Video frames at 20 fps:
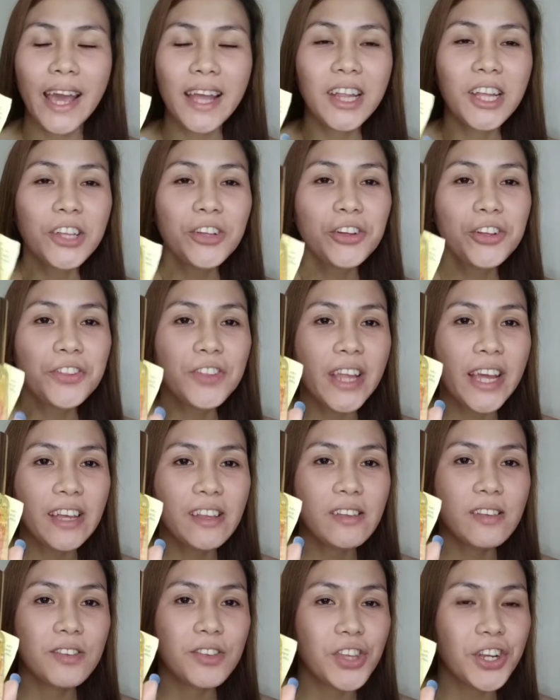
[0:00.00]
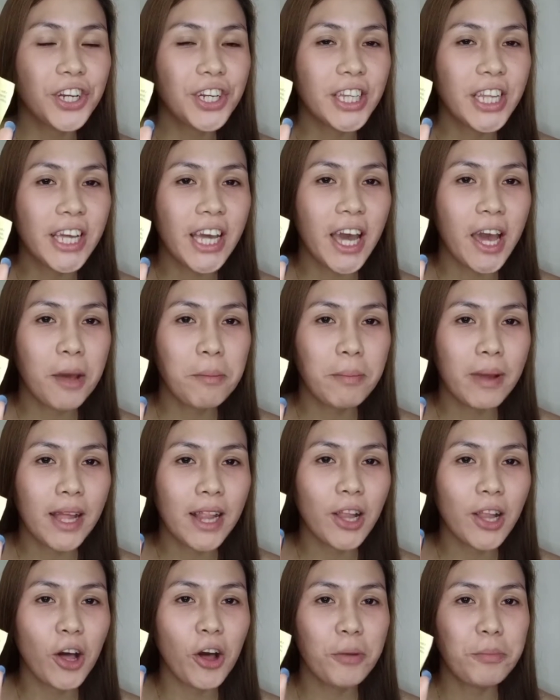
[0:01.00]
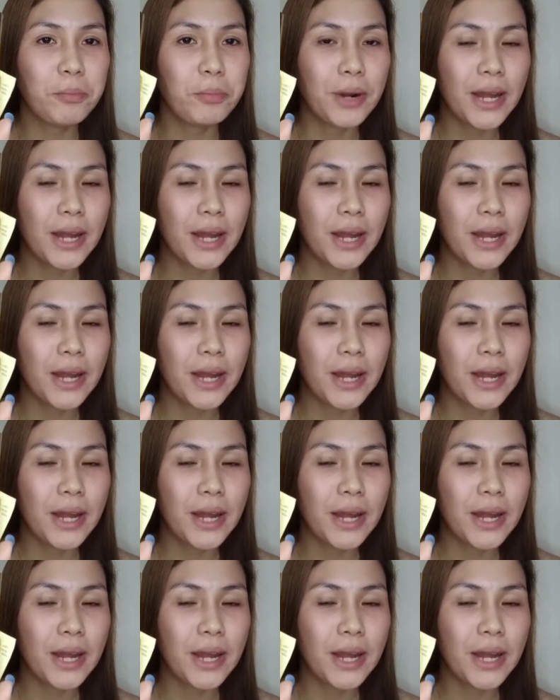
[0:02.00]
And it contains 30 ml of